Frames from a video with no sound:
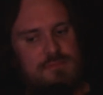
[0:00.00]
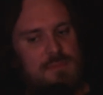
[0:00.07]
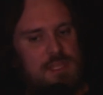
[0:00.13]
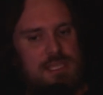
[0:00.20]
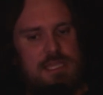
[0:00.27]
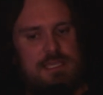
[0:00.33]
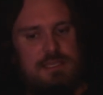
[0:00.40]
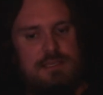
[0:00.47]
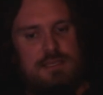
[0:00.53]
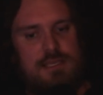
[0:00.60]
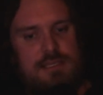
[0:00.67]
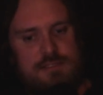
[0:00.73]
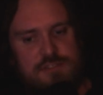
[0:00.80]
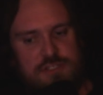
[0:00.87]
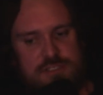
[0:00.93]

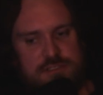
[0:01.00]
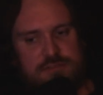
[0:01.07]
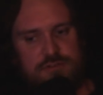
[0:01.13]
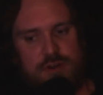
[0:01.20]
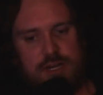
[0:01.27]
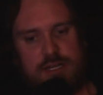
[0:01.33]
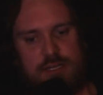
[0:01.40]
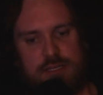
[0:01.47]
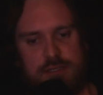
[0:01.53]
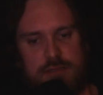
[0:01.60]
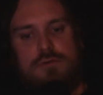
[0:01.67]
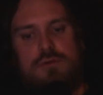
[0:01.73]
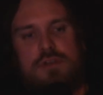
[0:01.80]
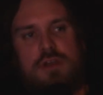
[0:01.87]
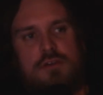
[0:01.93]
he's just trying to
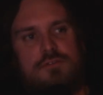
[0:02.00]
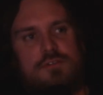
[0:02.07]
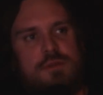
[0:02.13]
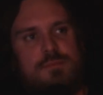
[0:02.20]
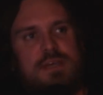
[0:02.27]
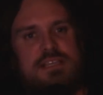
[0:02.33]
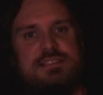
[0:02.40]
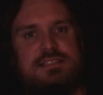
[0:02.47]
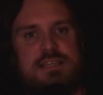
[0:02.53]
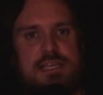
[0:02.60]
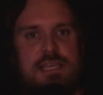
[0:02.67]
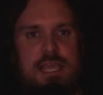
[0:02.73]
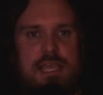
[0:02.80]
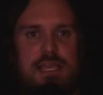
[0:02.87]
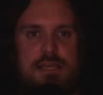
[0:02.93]
recover the best that he
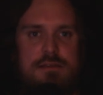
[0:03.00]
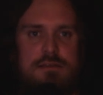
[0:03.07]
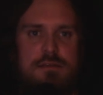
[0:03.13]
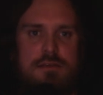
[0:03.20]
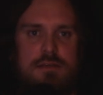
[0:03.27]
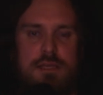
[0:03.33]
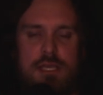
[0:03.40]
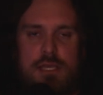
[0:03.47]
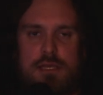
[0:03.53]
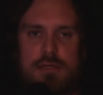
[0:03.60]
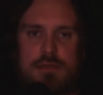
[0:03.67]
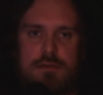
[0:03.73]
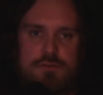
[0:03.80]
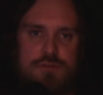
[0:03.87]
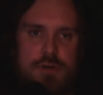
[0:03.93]
can
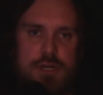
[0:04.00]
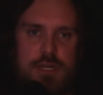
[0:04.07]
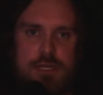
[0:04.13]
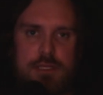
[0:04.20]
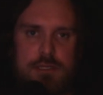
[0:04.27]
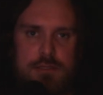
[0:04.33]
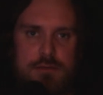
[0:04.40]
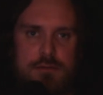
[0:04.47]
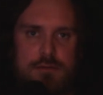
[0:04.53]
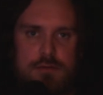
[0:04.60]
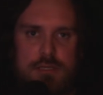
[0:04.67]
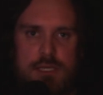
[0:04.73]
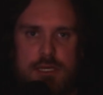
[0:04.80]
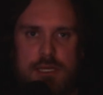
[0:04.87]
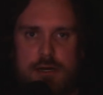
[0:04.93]
and try to
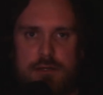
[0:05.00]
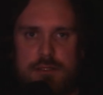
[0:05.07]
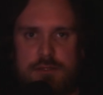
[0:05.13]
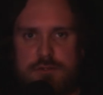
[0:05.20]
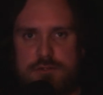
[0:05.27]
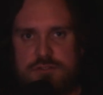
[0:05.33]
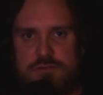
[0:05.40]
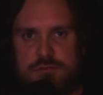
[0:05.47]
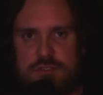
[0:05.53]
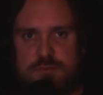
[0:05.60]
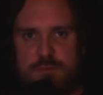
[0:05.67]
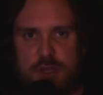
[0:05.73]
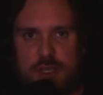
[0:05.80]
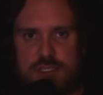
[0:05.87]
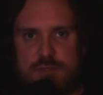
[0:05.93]
get out of there as soon as
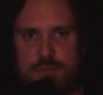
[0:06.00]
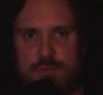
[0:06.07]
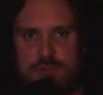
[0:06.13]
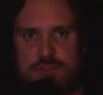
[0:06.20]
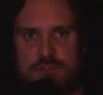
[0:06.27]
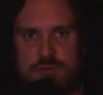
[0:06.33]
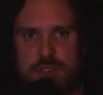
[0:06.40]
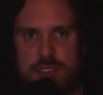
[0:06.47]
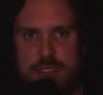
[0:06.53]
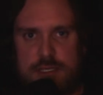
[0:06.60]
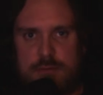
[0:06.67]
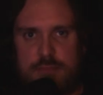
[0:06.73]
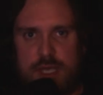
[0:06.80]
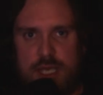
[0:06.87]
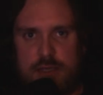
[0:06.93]
possible so he can
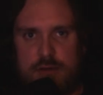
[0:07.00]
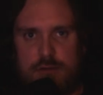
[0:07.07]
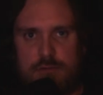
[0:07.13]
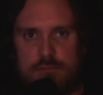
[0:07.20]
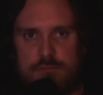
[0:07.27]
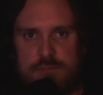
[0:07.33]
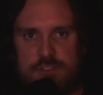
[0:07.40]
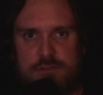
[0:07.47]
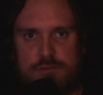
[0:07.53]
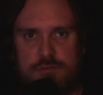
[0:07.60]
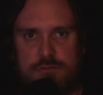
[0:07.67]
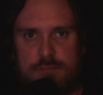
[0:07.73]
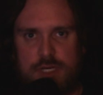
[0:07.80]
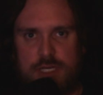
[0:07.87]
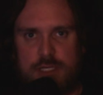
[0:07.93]
get back home
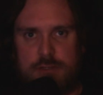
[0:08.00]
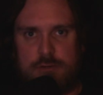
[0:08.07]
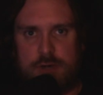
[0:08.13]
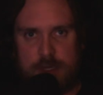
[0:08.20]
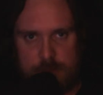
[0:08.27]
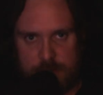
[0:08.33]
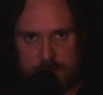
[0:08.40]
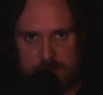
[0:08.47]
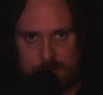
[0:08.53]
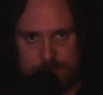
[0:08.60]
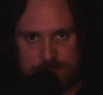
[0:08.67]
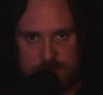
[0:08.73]
to my grandmother.